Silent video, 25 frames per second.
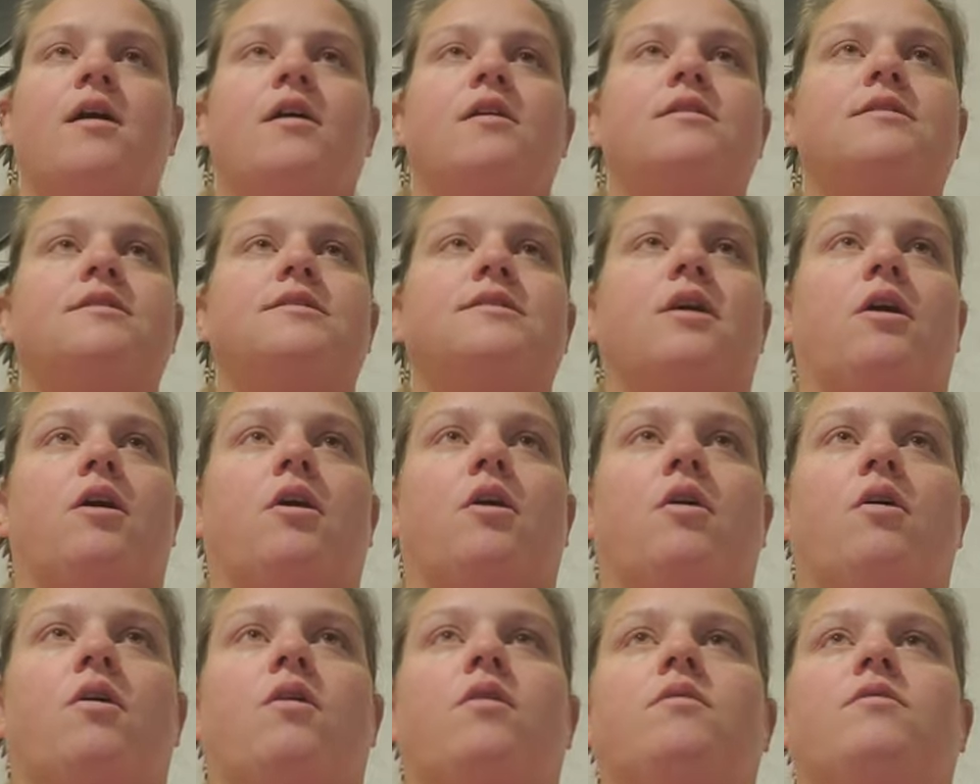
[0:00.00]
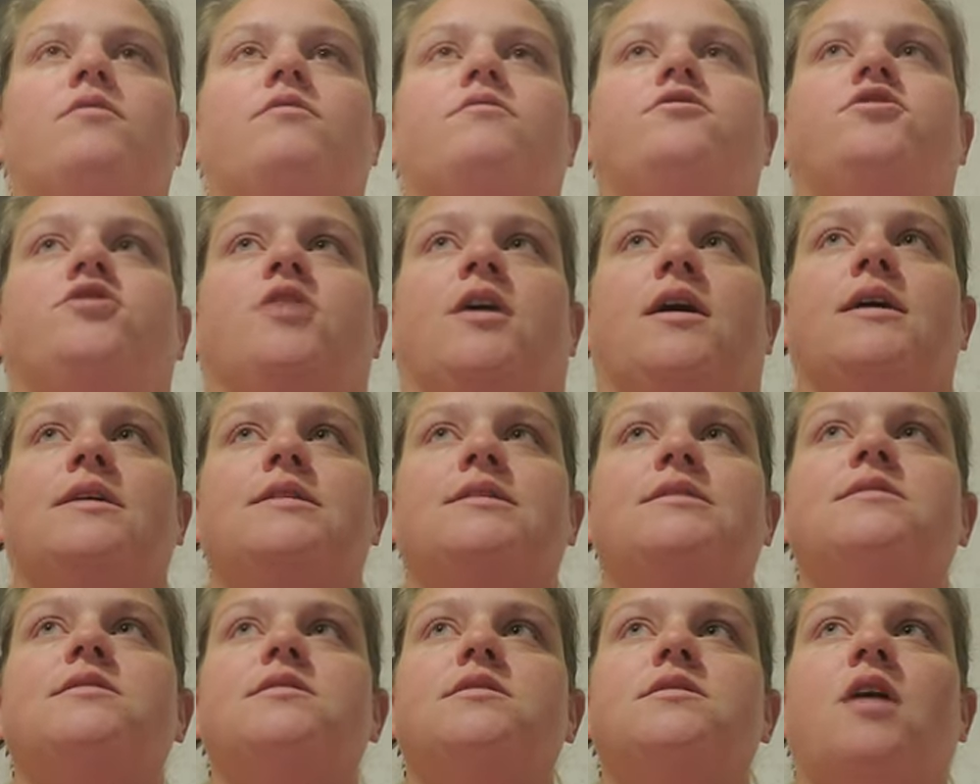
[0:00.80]
So
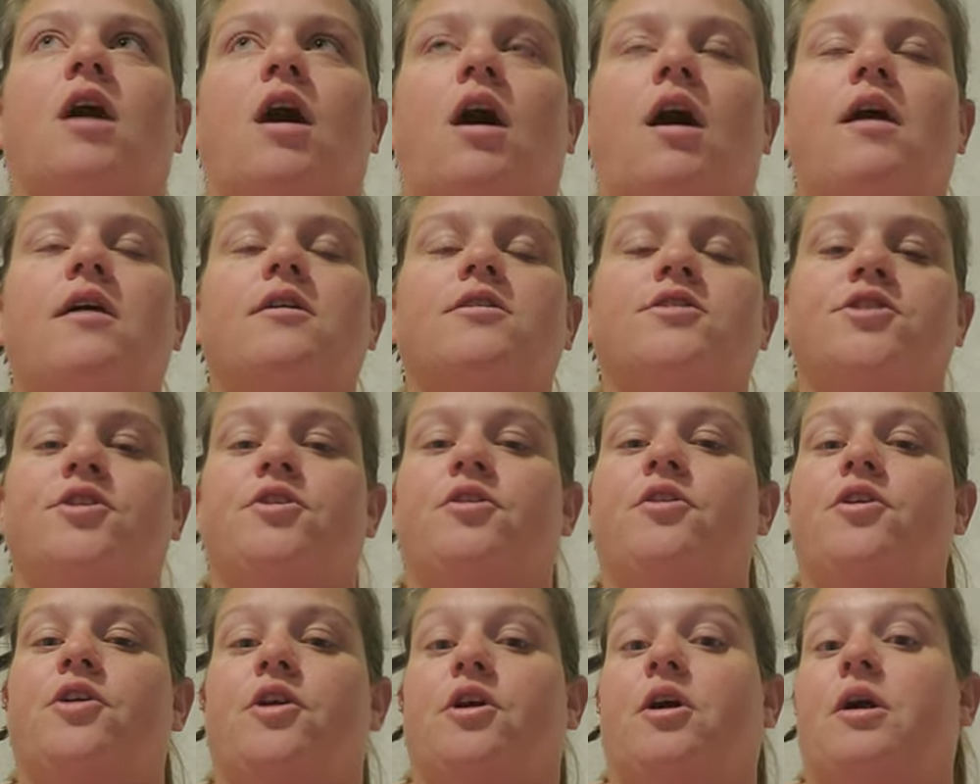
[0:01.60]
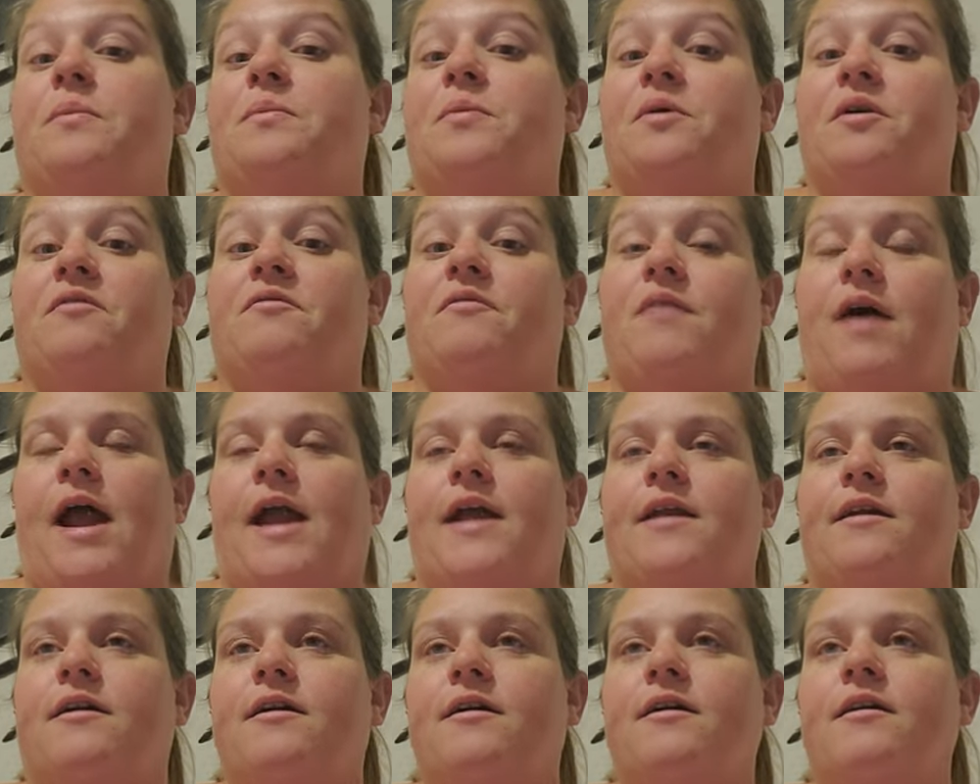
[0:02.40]
just talk to your
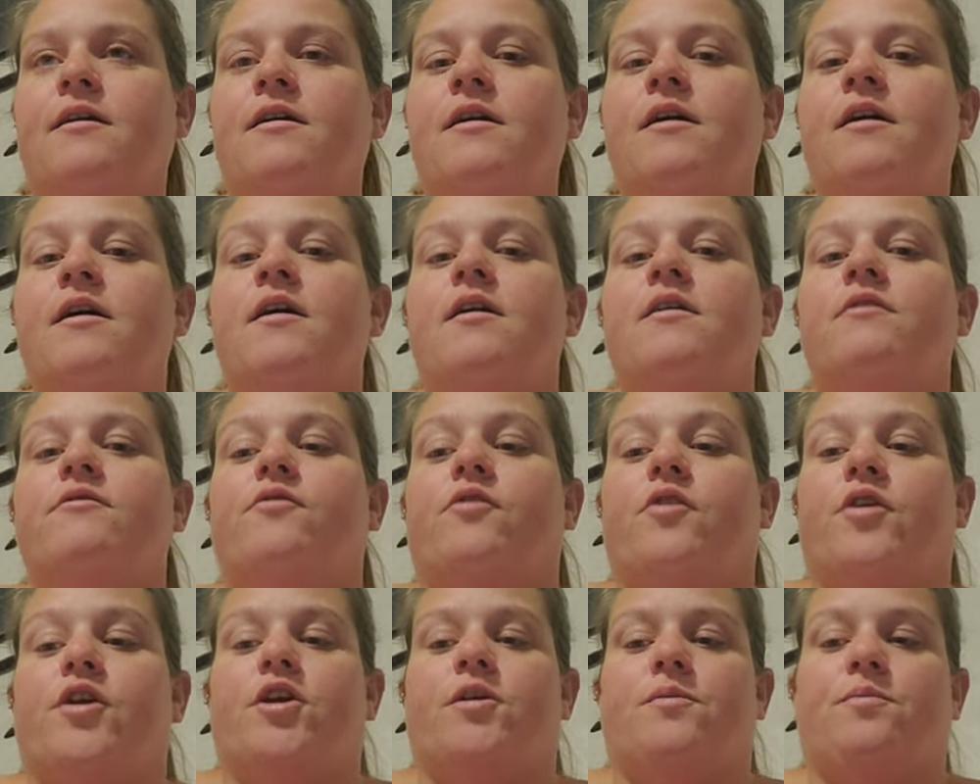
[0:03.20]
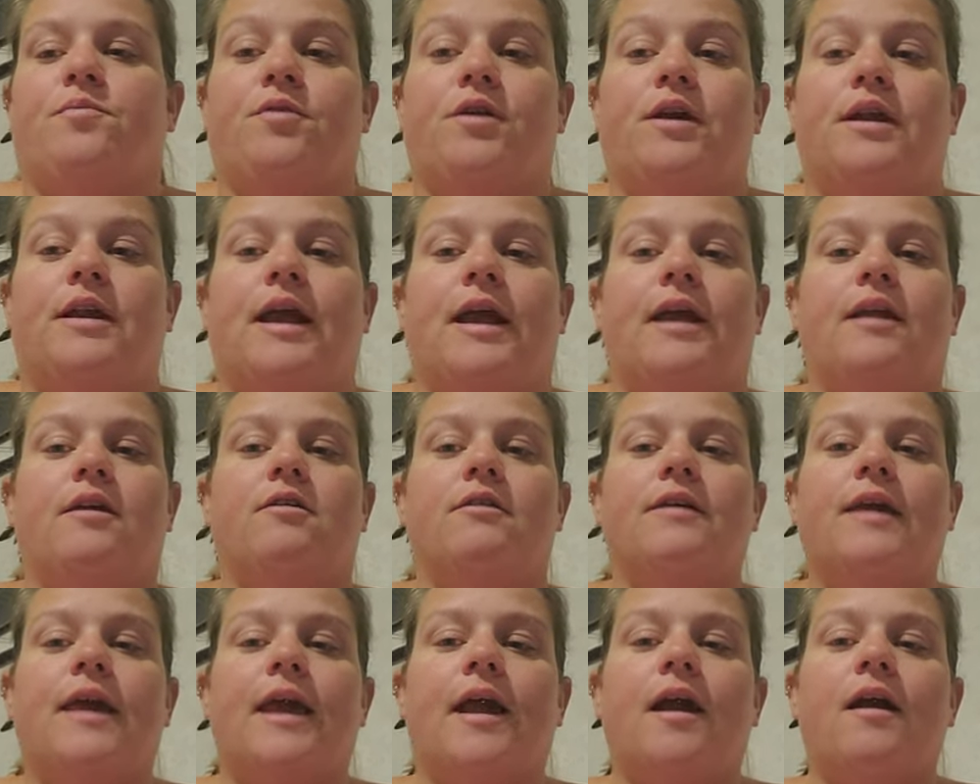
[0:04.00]
provider for your
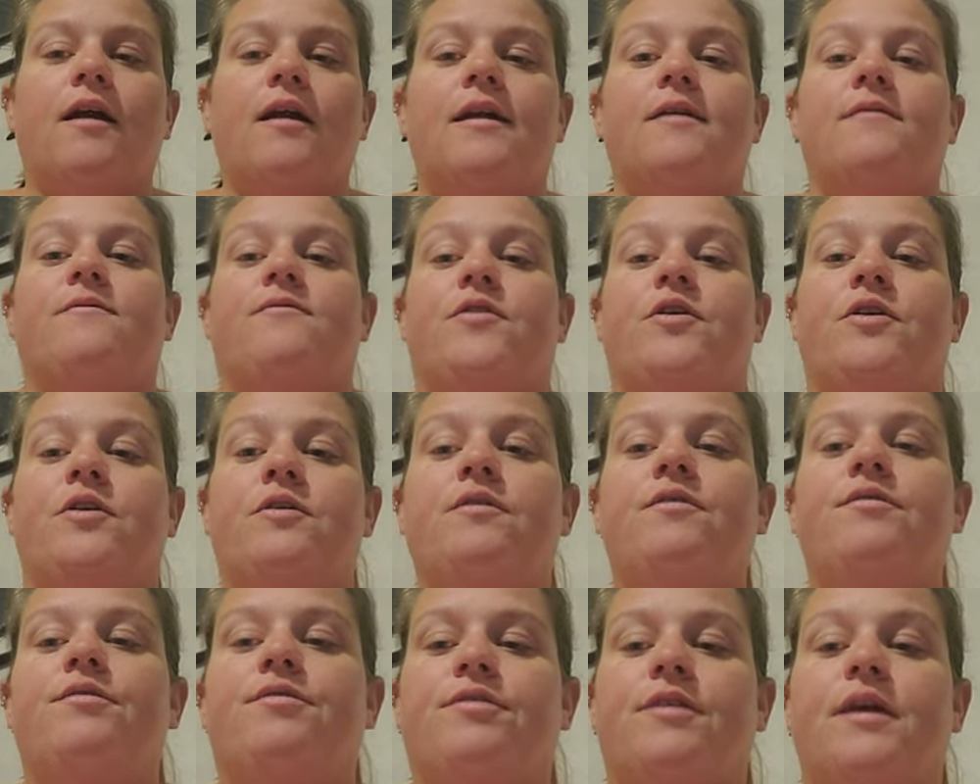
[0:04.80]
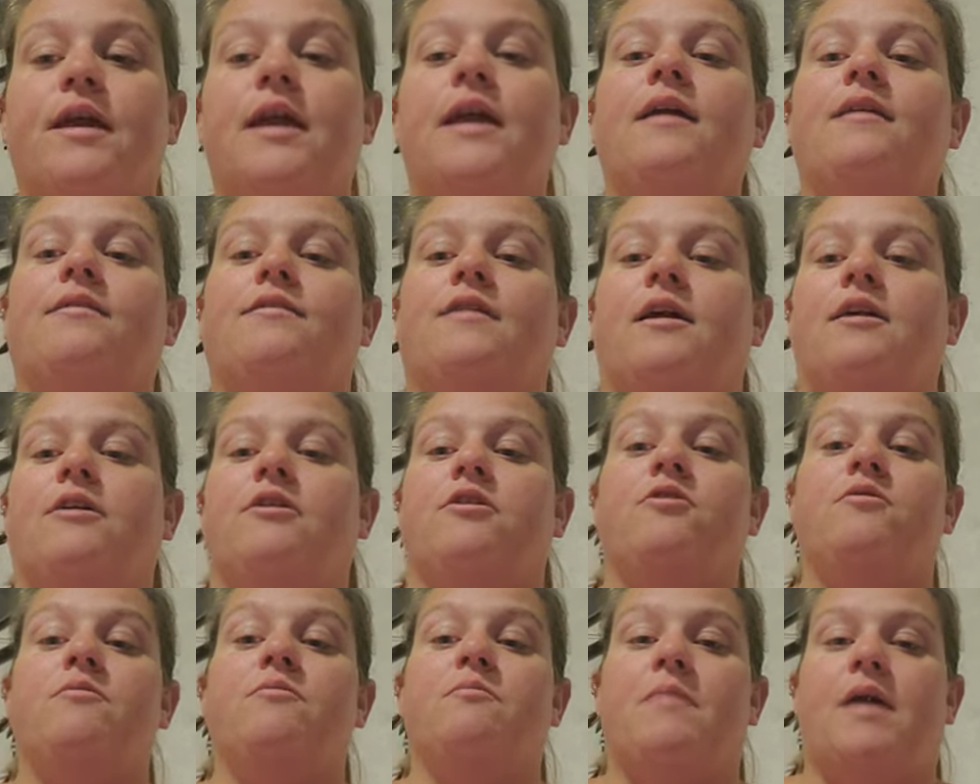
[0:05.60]
prenatal care if you think that
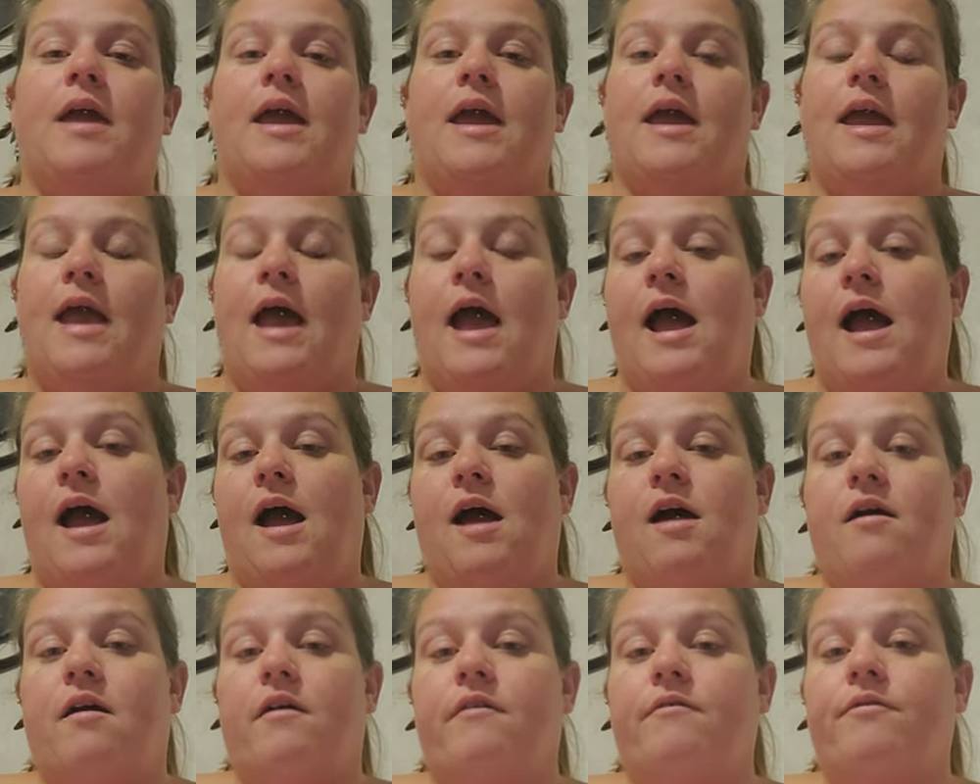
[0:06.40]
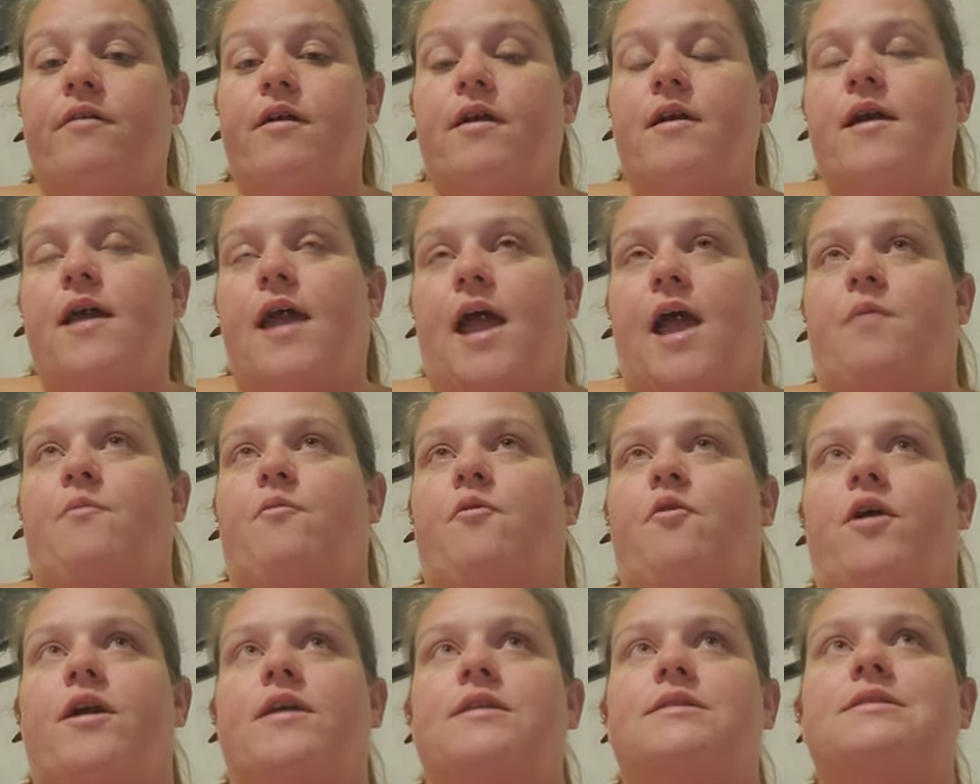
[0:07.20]
you may have
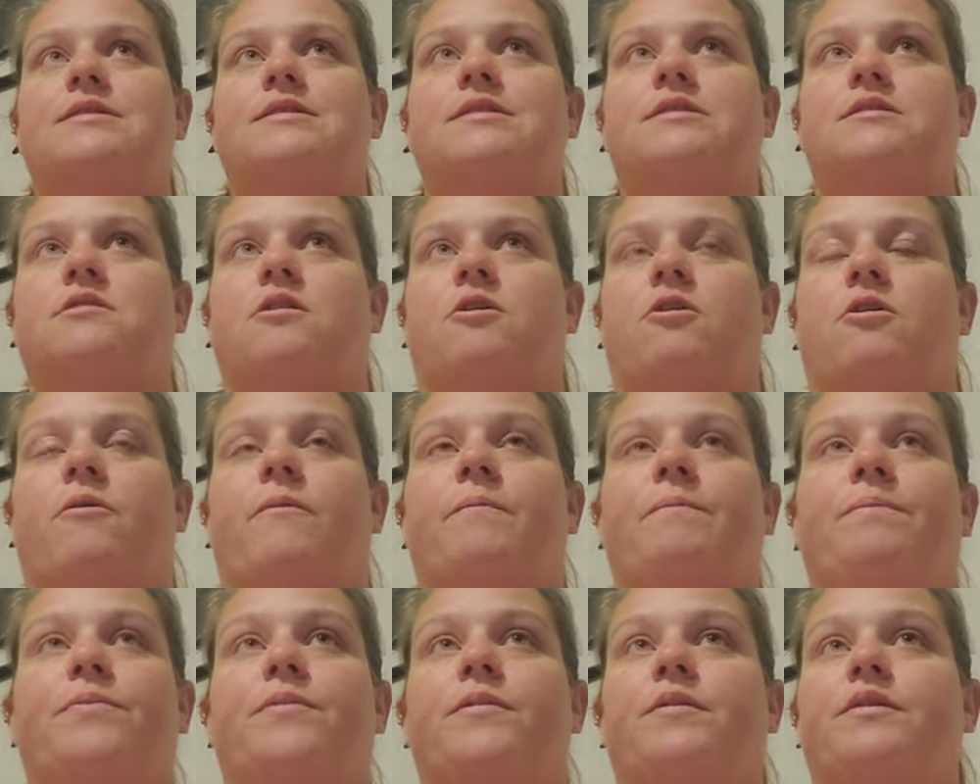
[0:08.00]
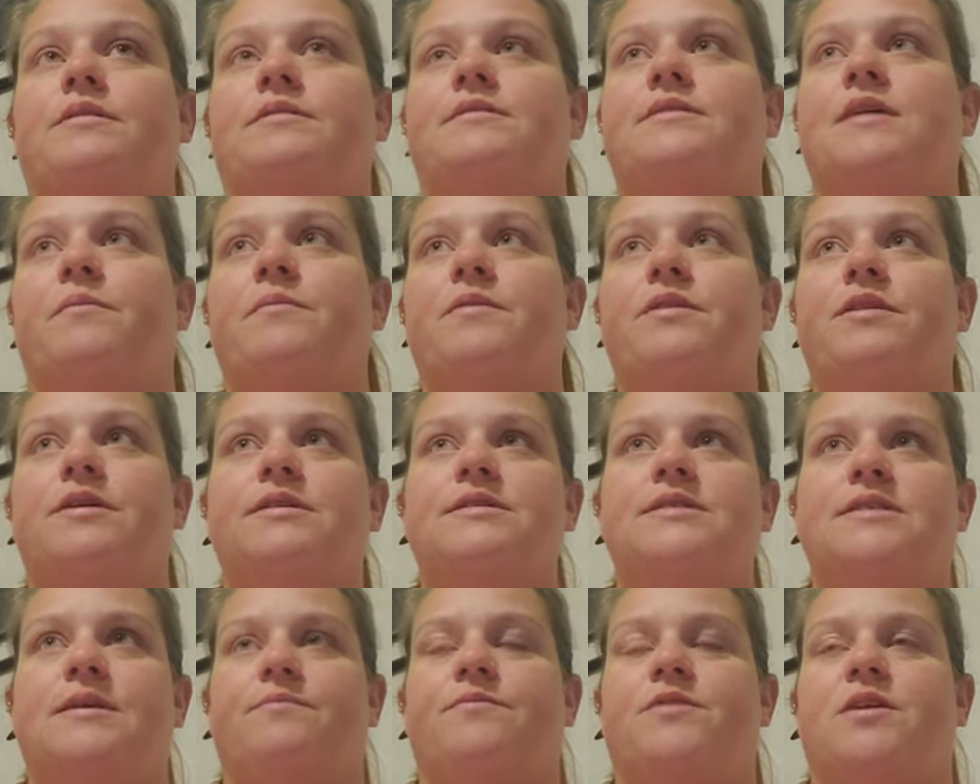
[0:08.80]
hemorrhoids. So some of the
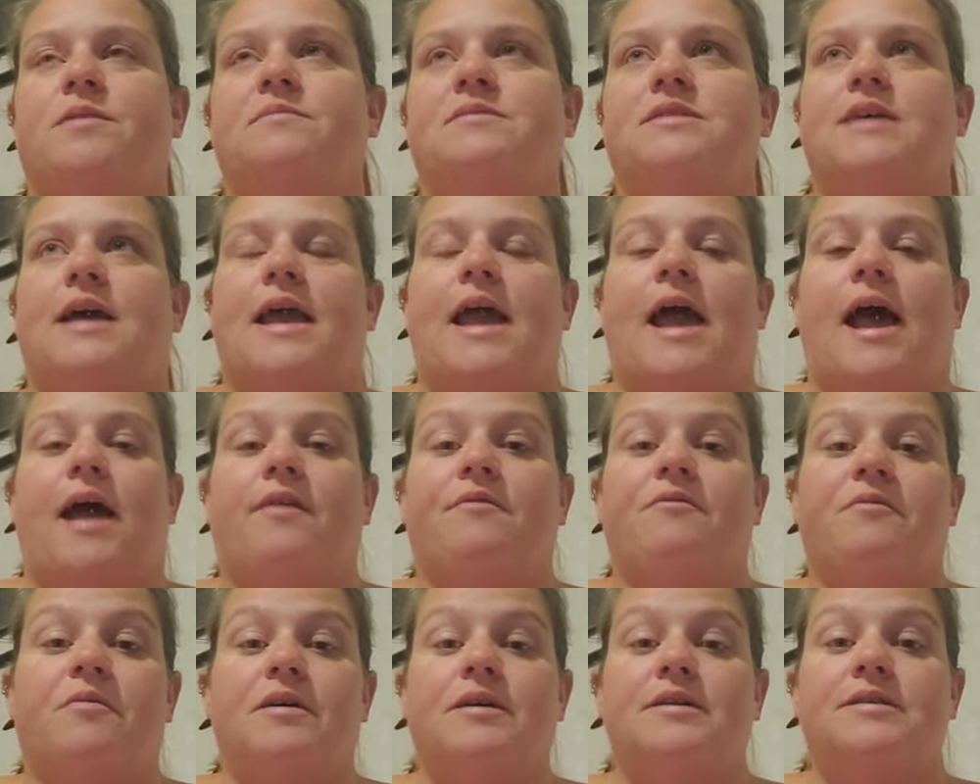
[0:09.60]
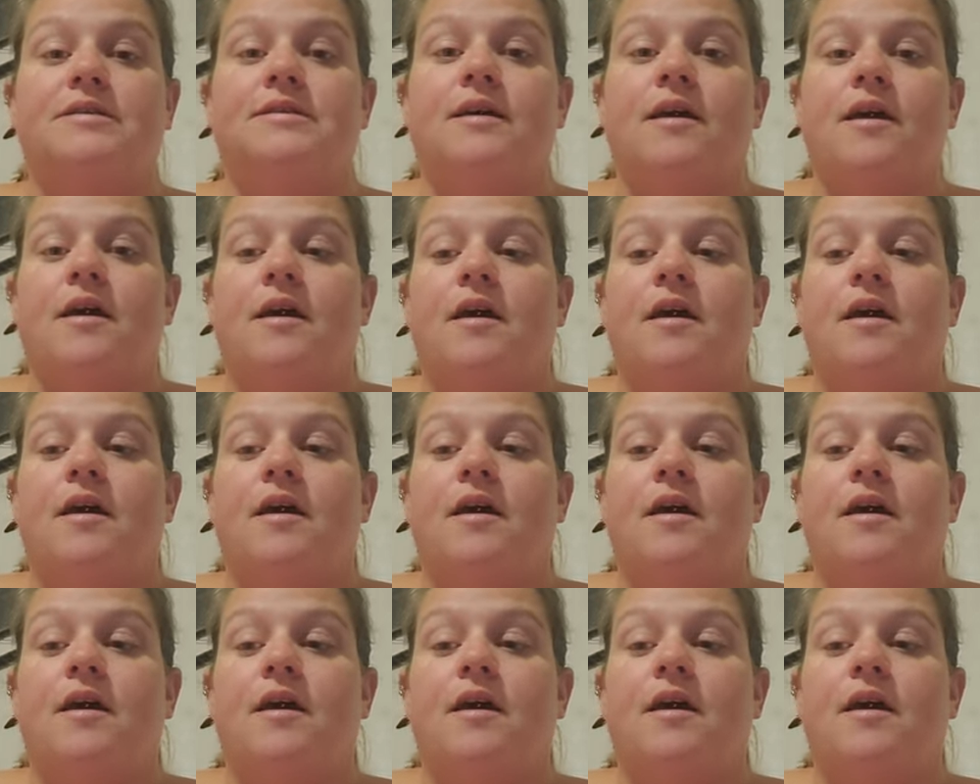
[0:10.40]
symptoms I had was,